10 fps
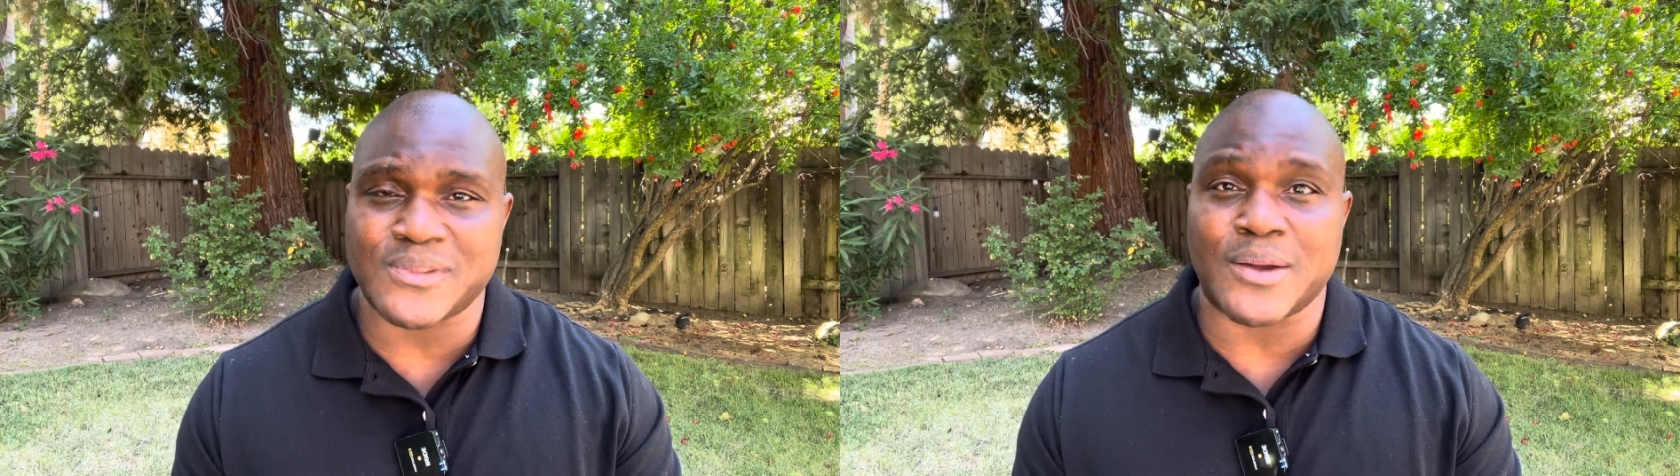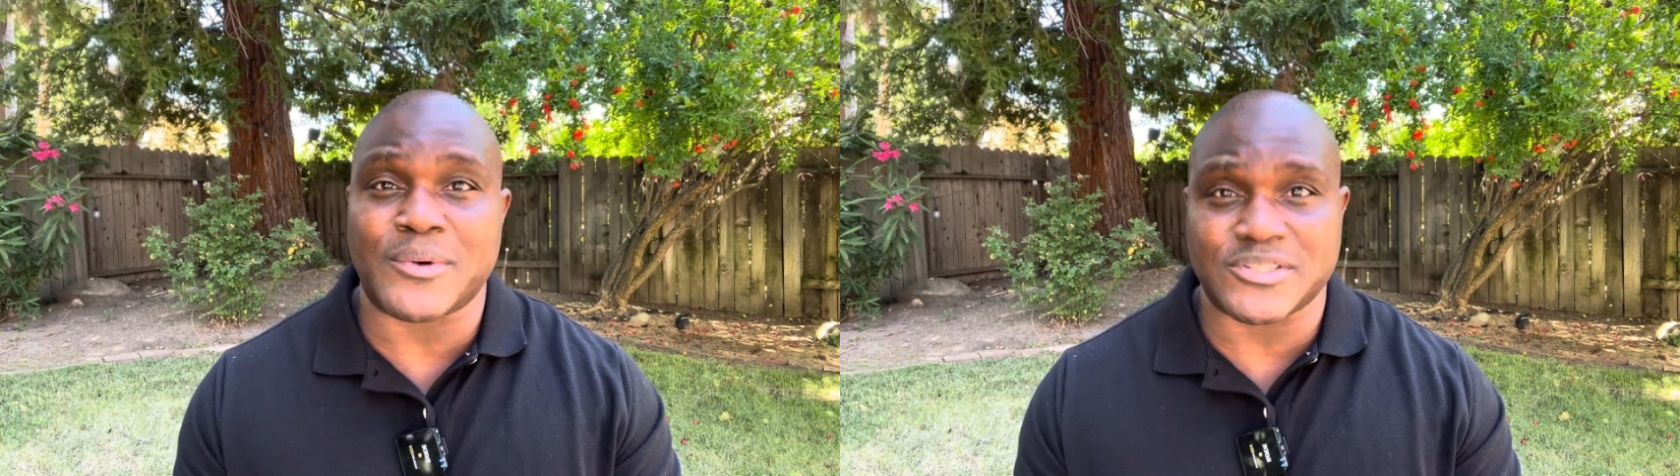
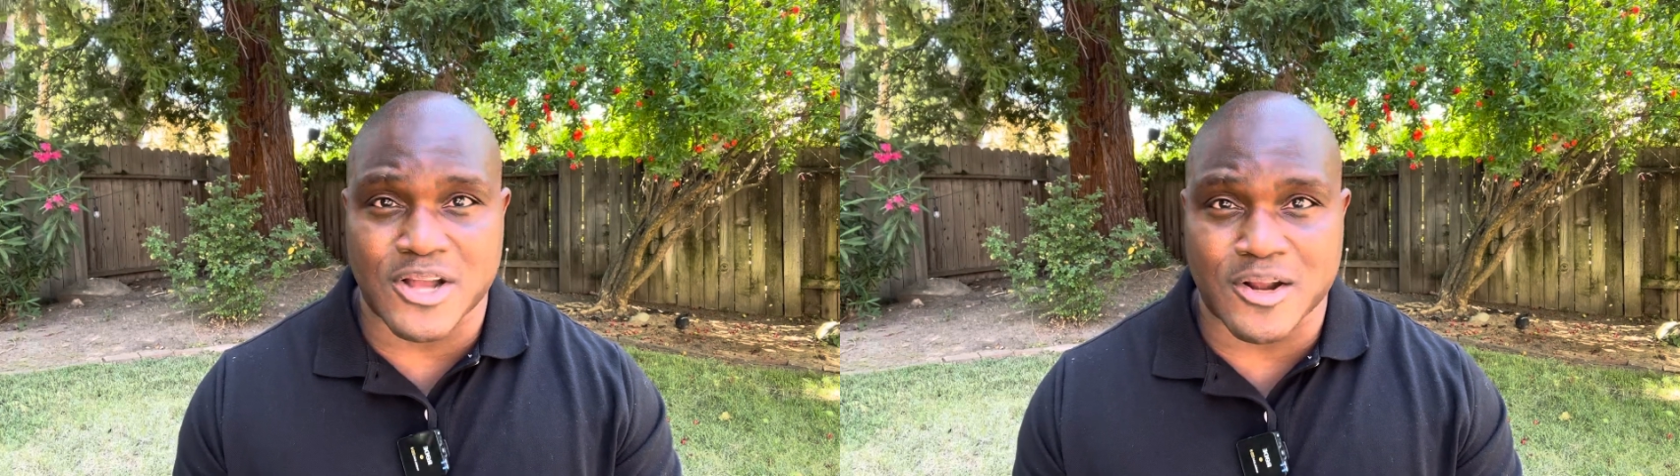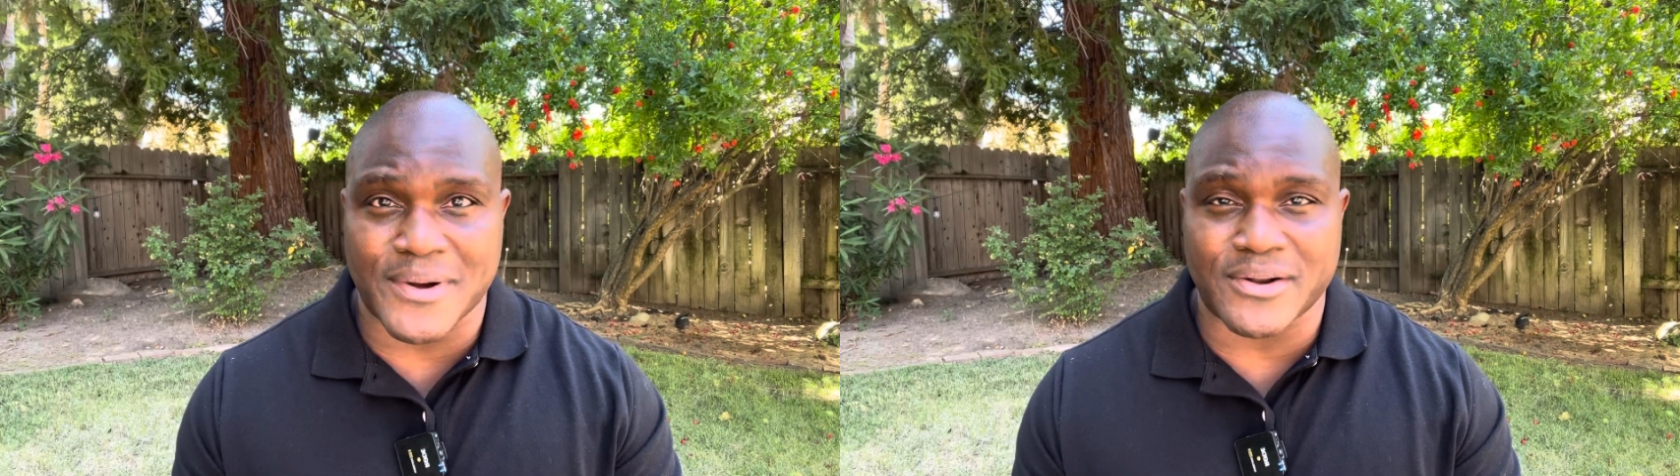that I'm going to
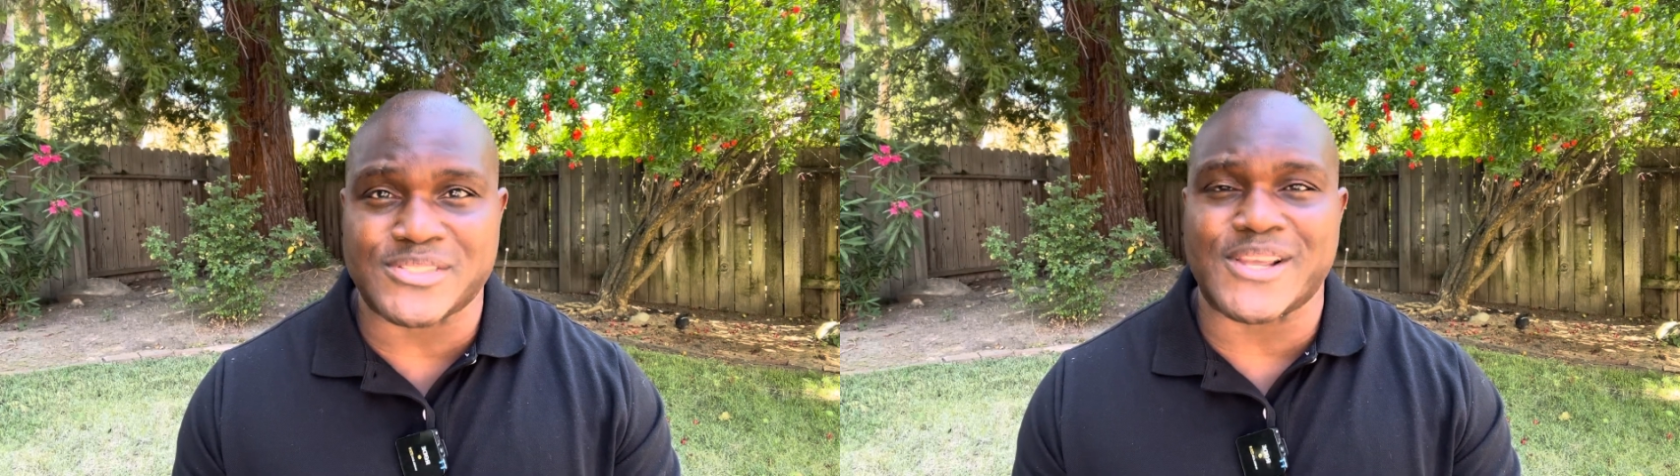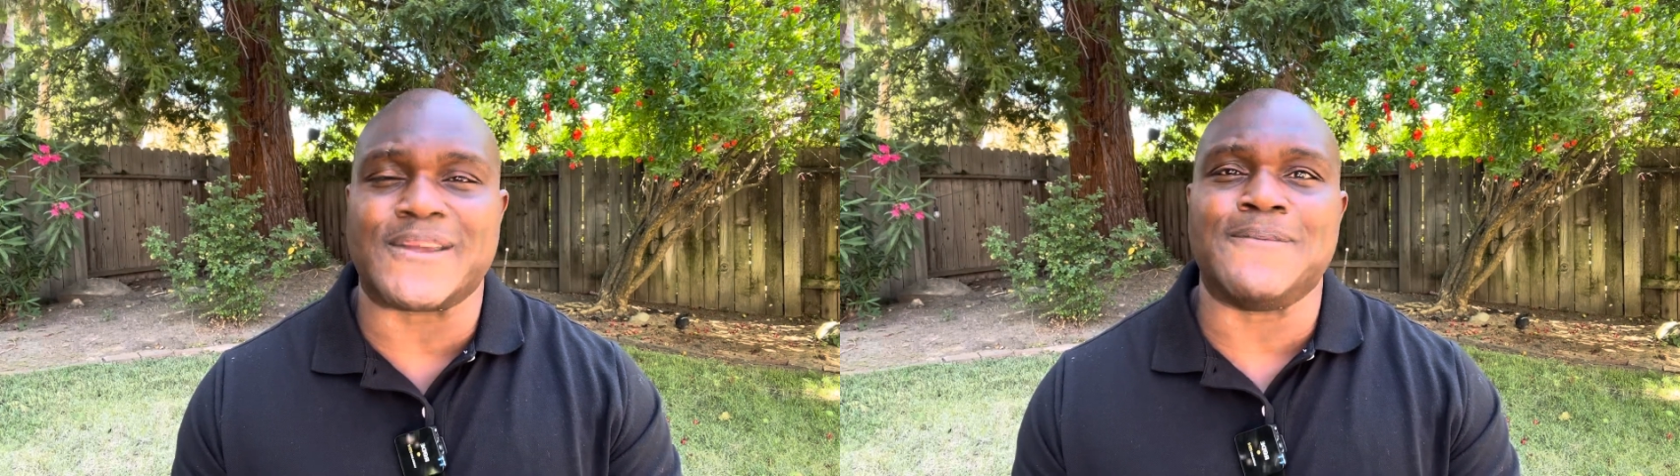talk about in a
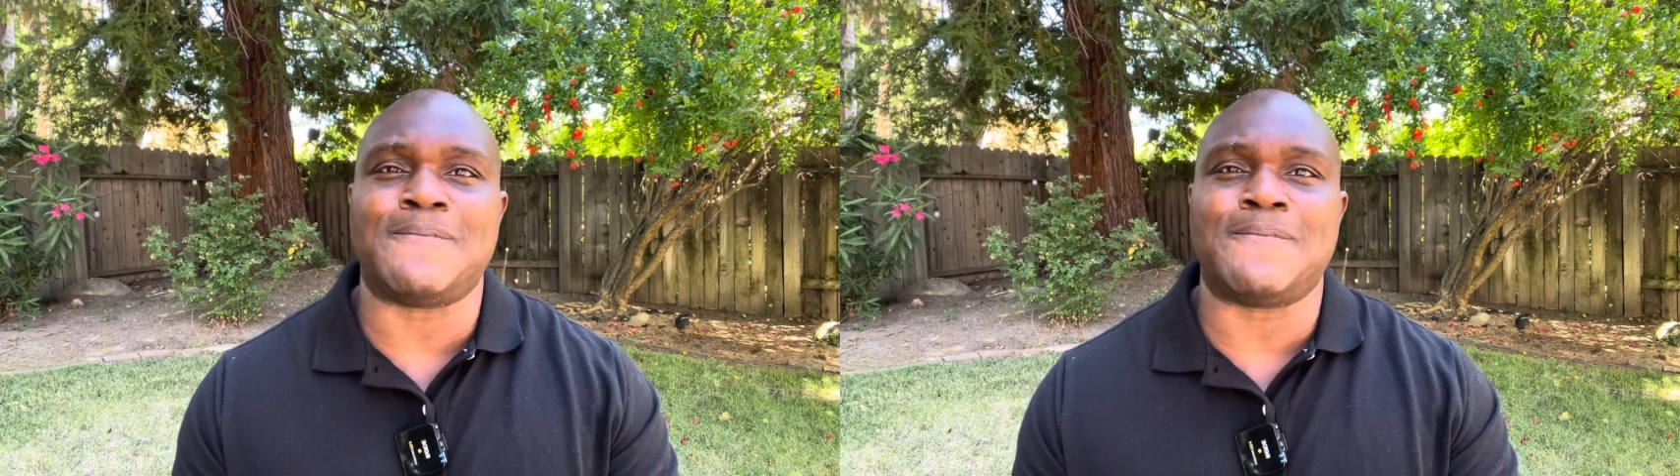second.